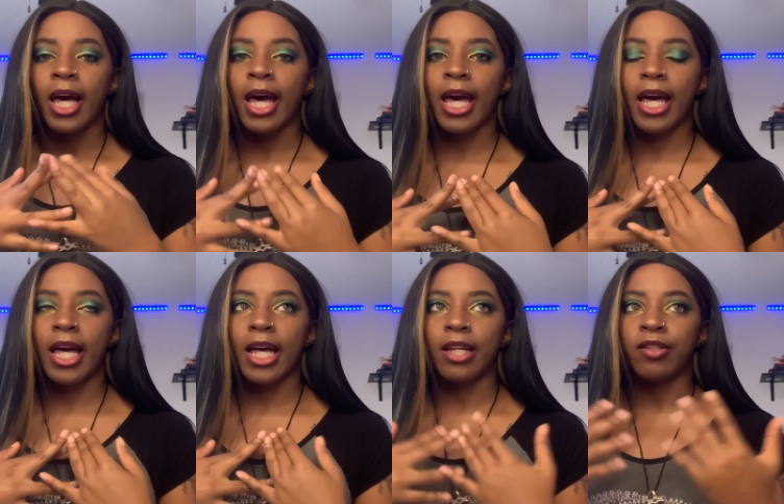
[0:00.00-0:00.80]

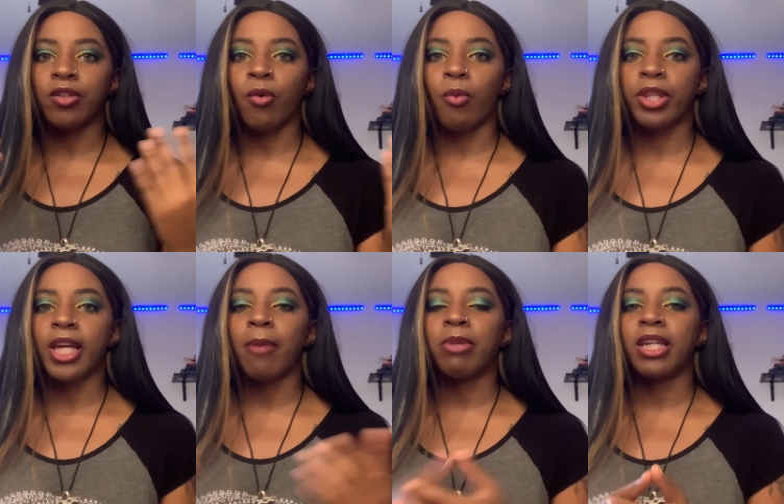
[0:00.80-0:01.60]
And with
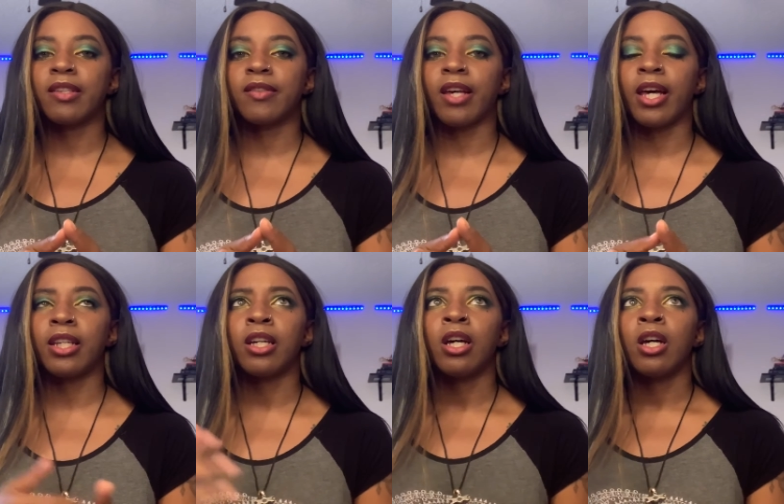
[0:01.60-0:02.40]
that being
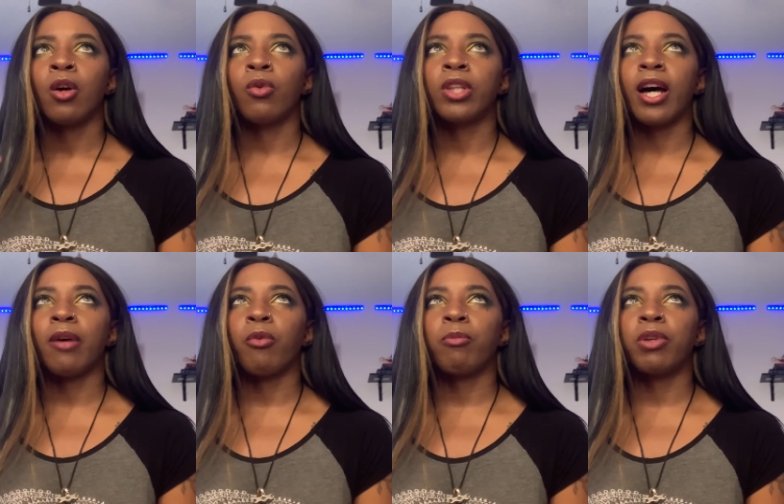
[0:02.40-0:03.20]
said,
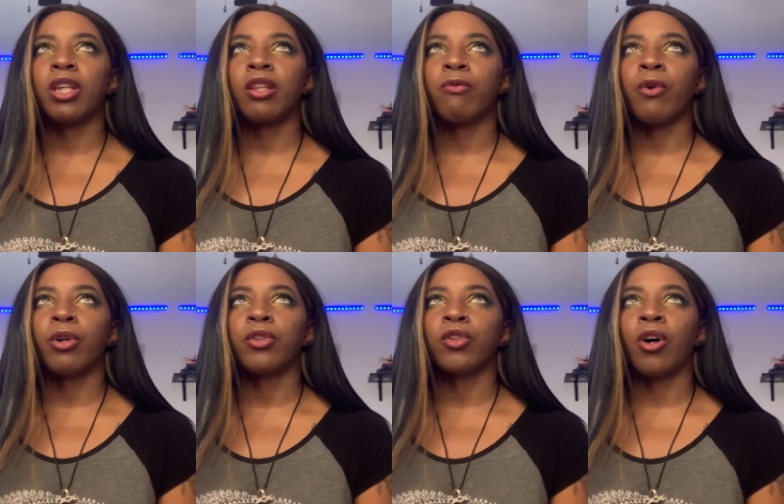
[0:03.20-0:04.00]
that would be the
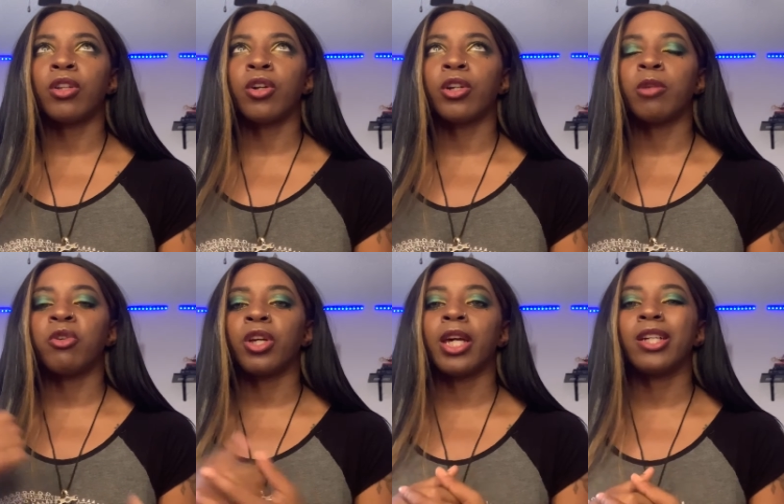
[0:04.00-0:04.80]
focus on your
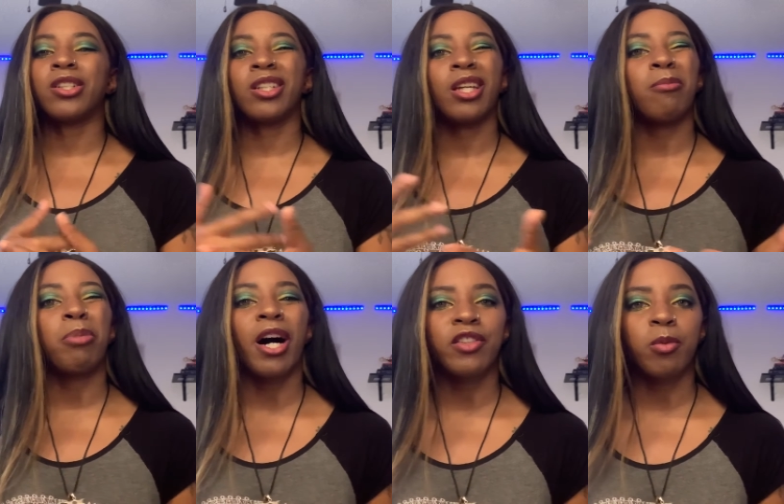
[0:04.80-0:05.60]
communication and
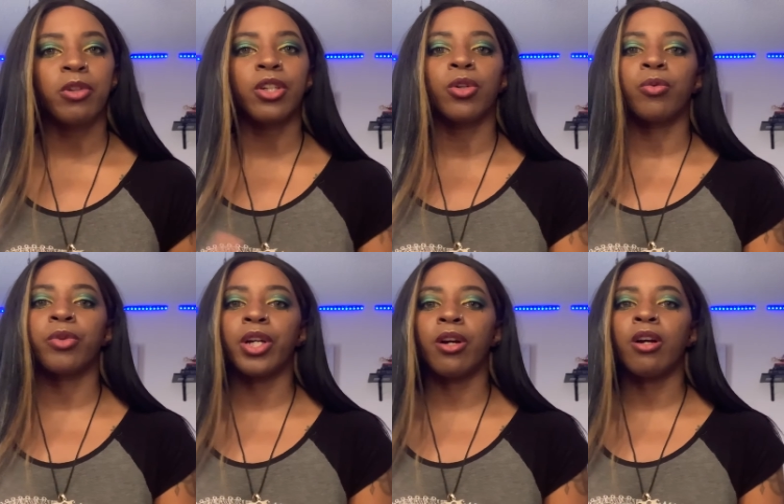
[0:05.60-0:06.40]
possibly
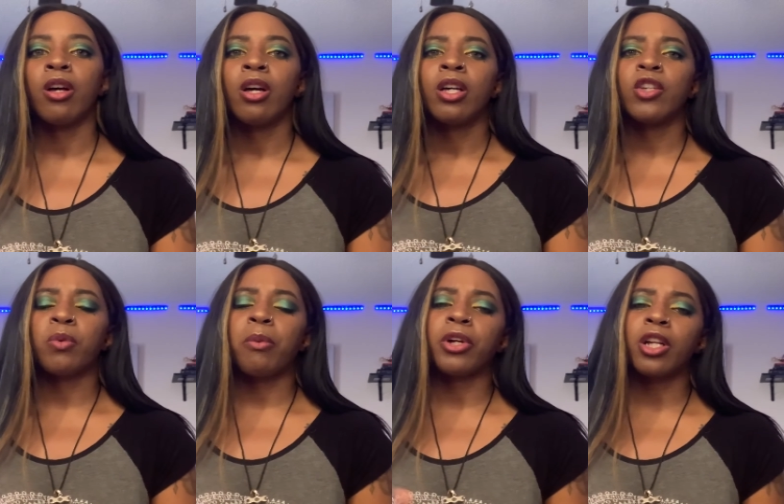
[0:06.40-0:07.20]
career is
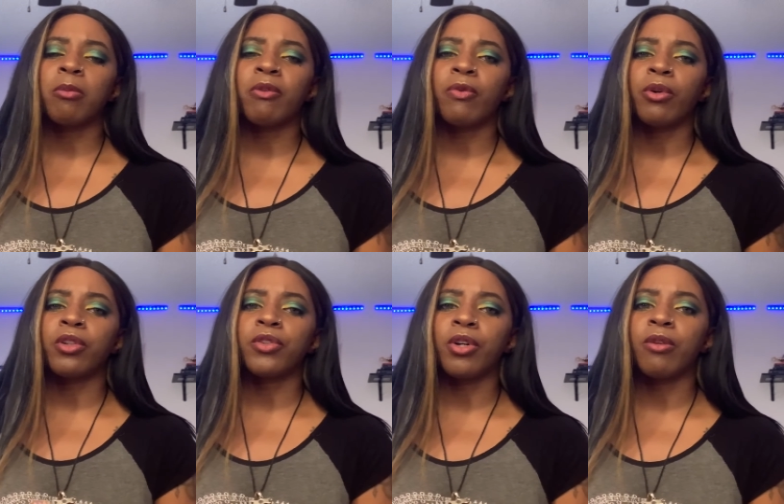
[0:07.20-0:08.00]
what we're going to be
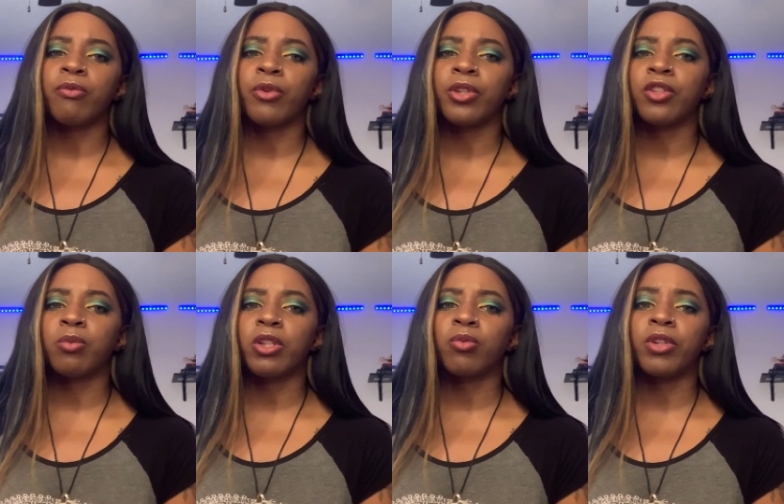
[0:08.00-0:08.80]
focused on for this
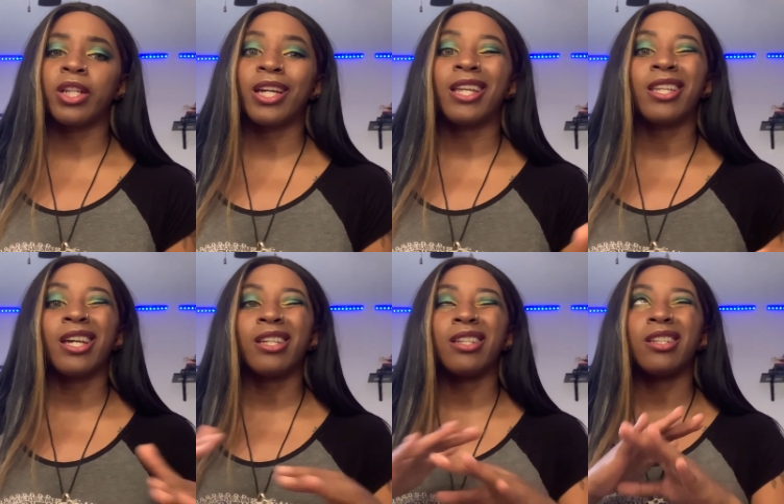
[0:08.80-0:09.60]
week's reading.
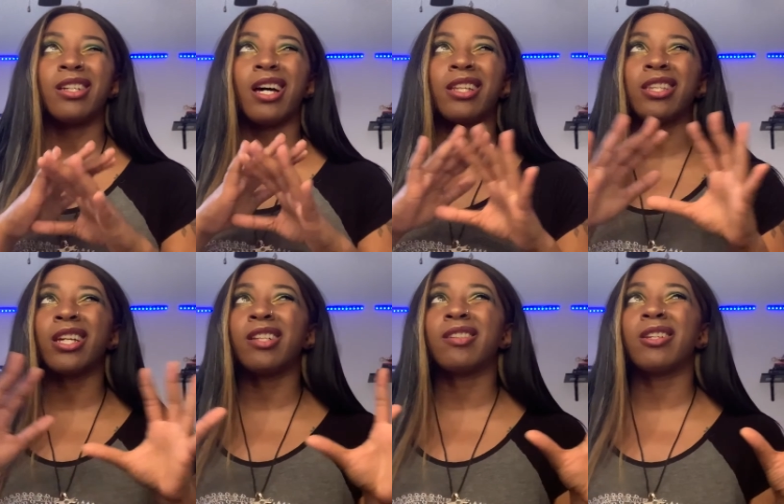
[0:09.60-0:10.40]
And I
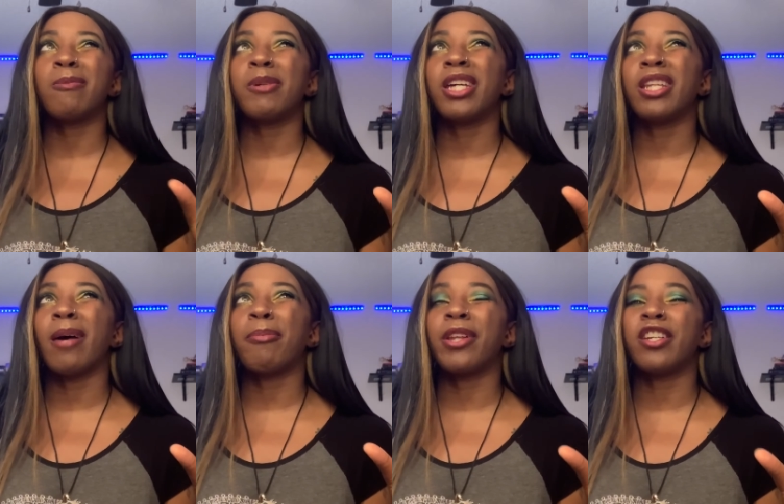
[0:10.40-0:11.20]
think it's going to be in
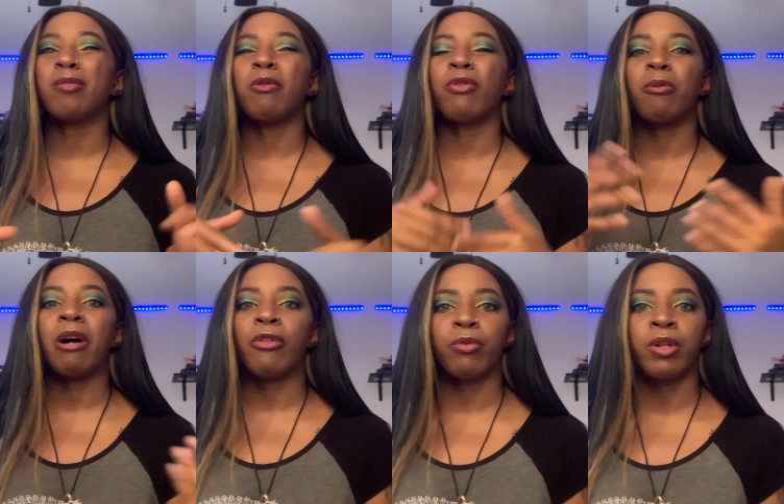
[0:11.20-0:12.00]
that placement for
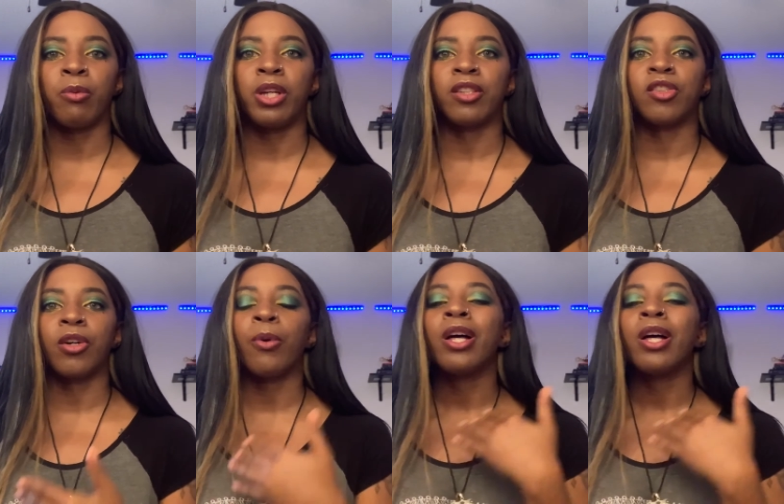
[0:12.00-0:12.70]
about 3 weeks. So